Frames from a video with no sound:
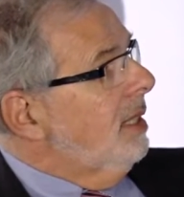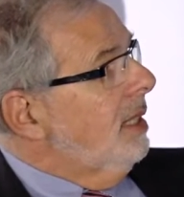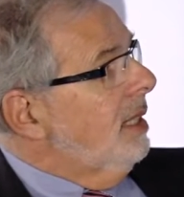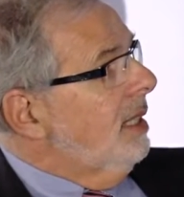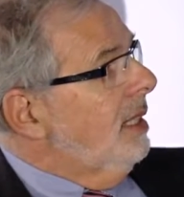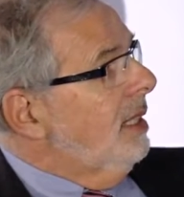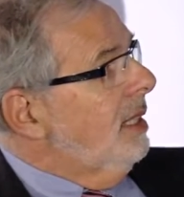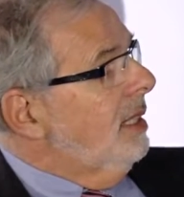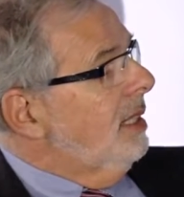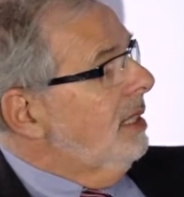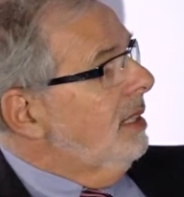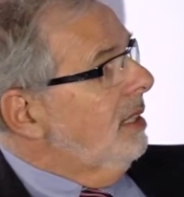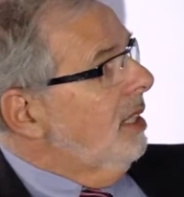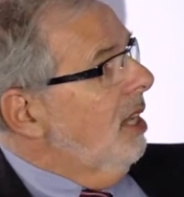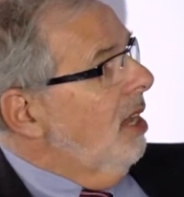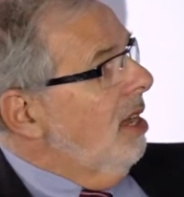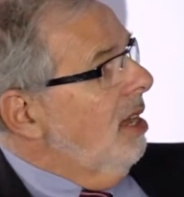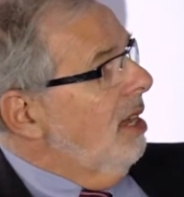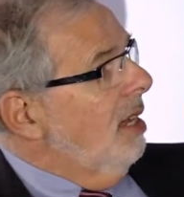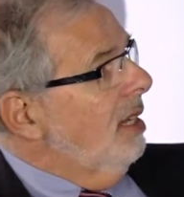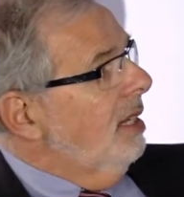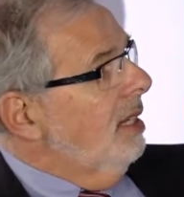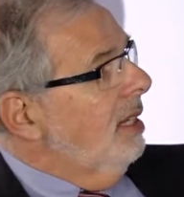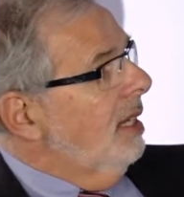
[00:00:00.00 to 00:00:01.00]

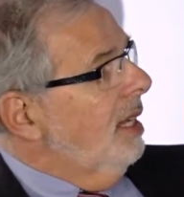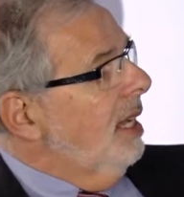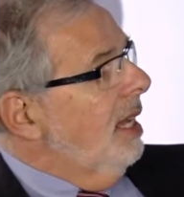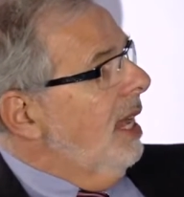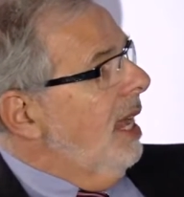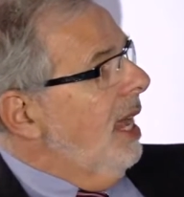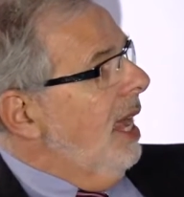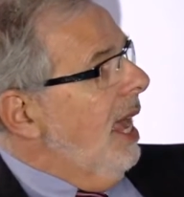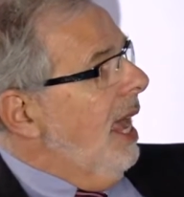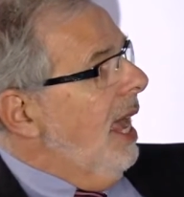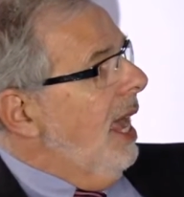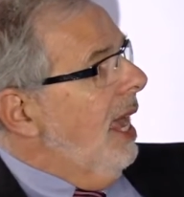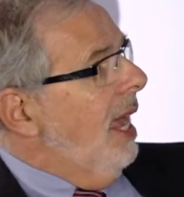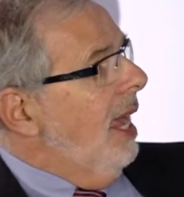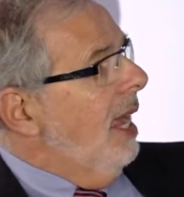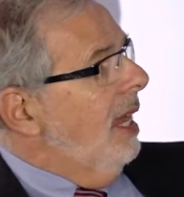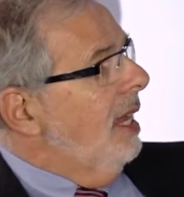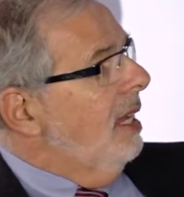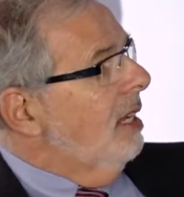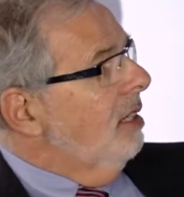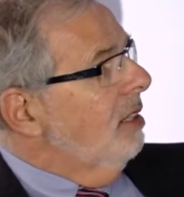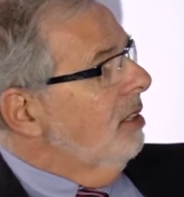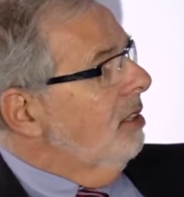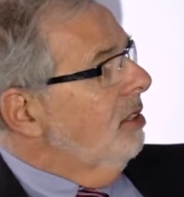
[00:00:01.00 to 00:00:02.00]
law,
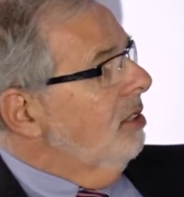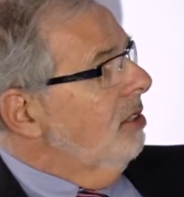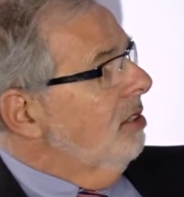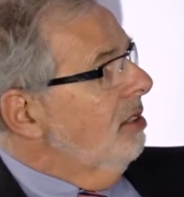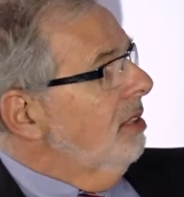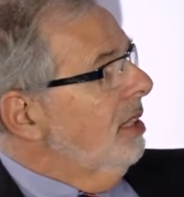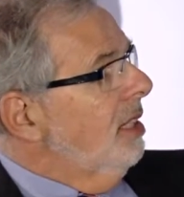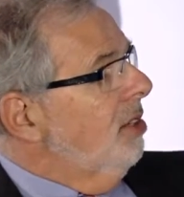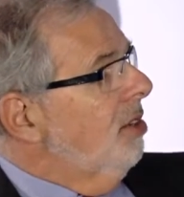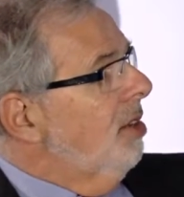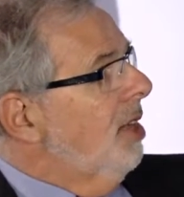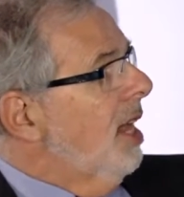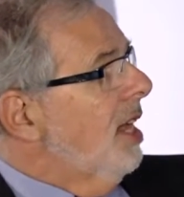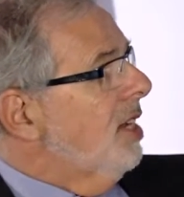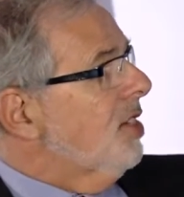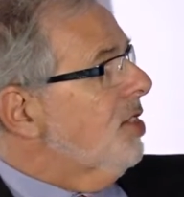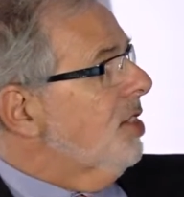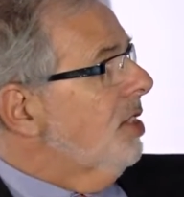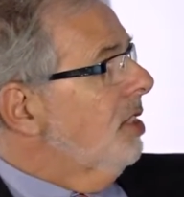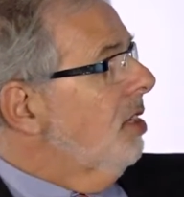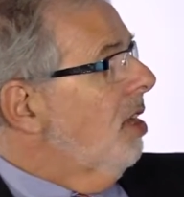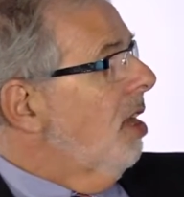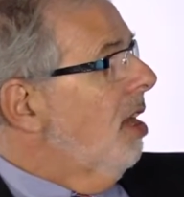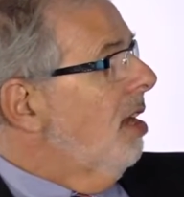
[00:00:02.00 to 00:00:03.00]
and
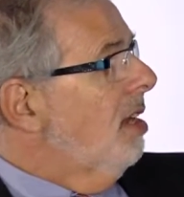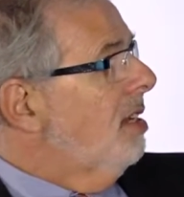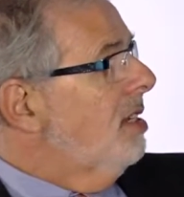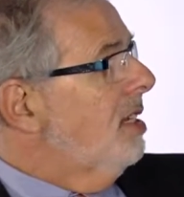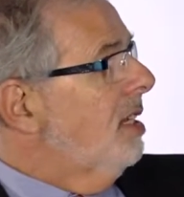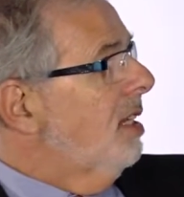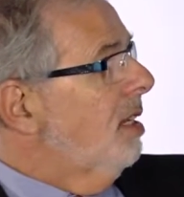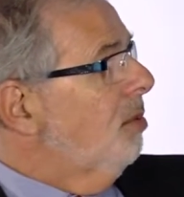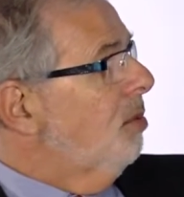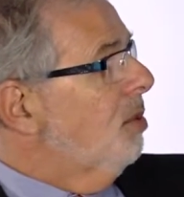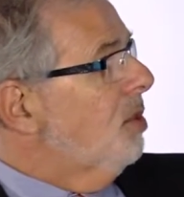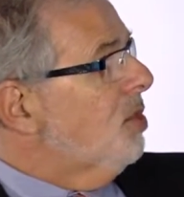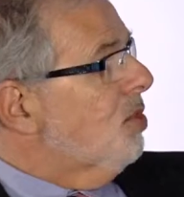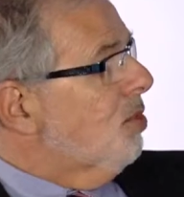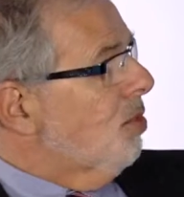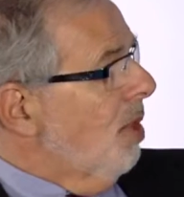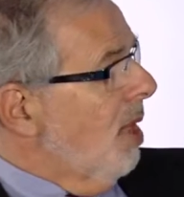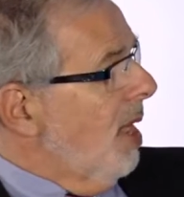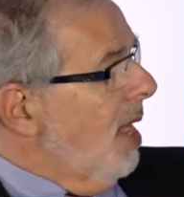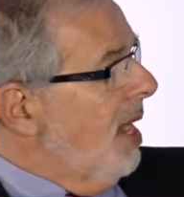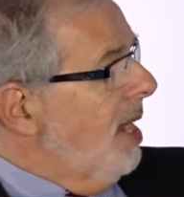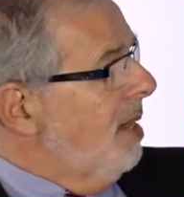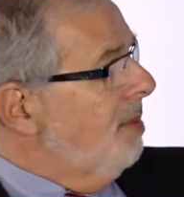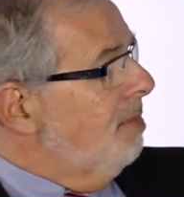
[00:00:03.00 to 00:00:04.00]
international law dealing with
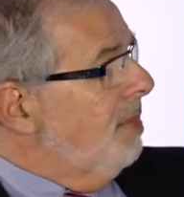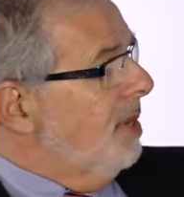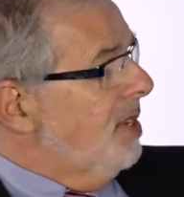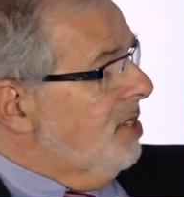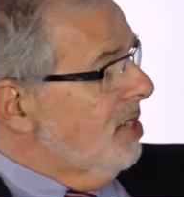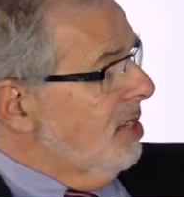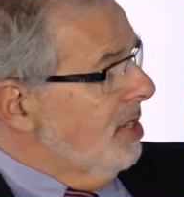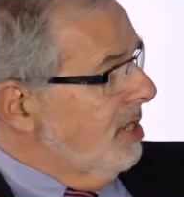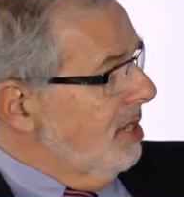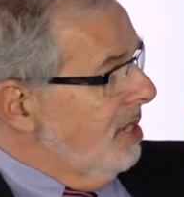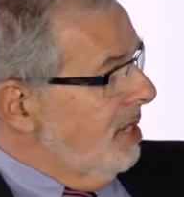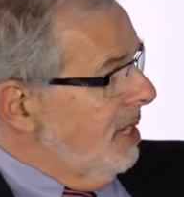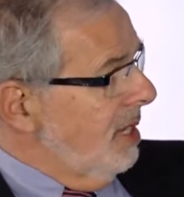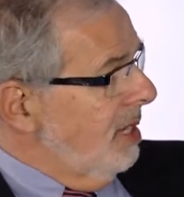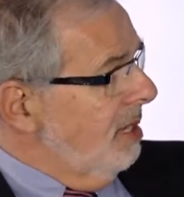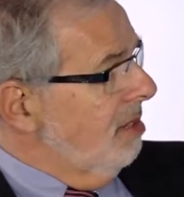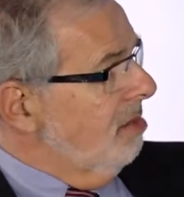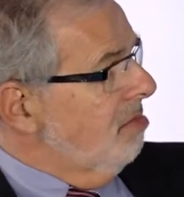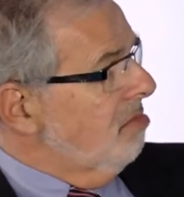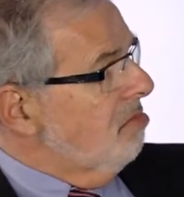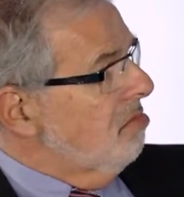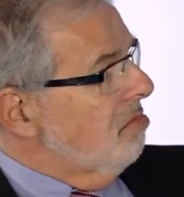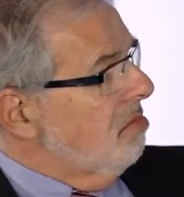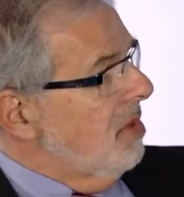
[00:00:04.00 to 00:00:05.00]
trade, business,
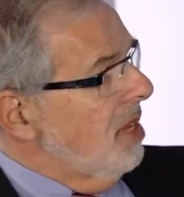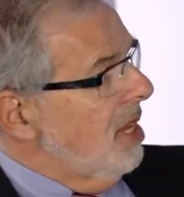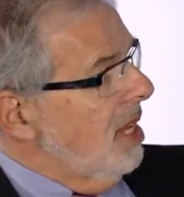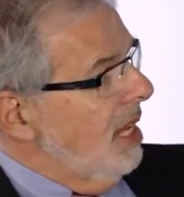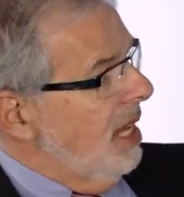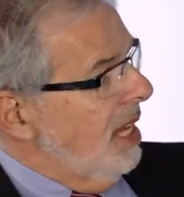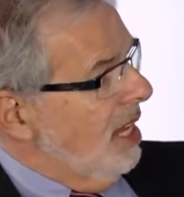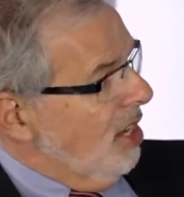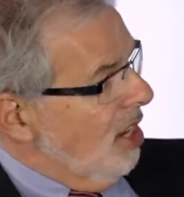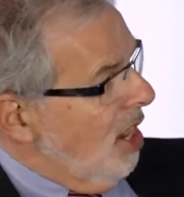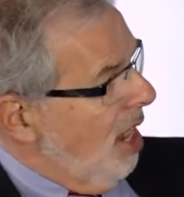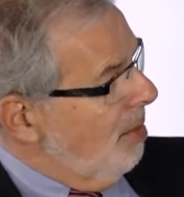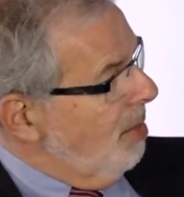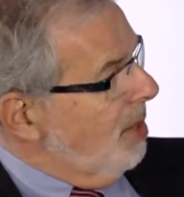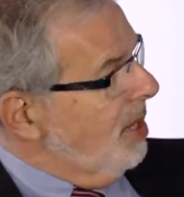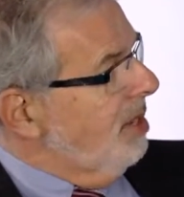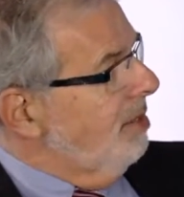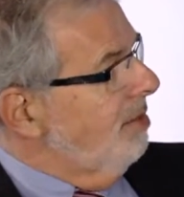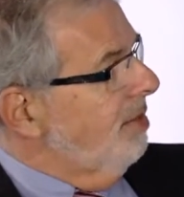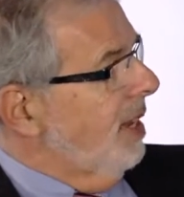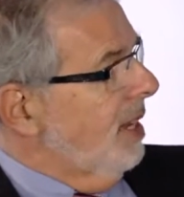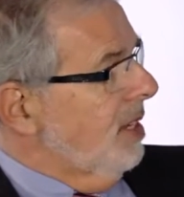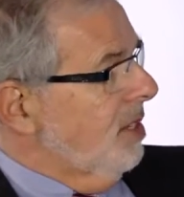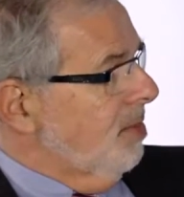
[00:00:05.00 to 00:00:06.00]

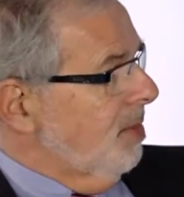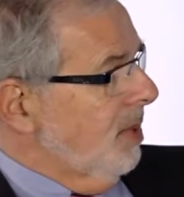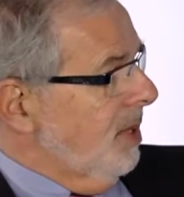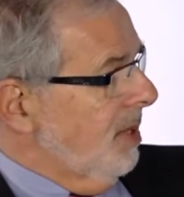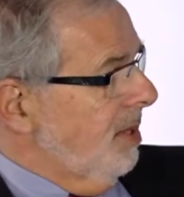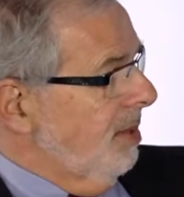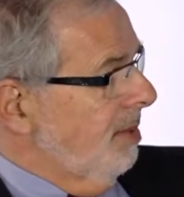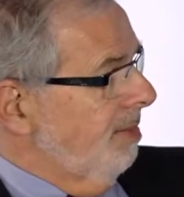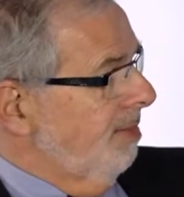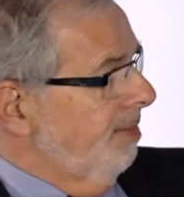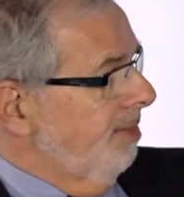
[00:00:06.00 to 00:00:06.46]
economic investment.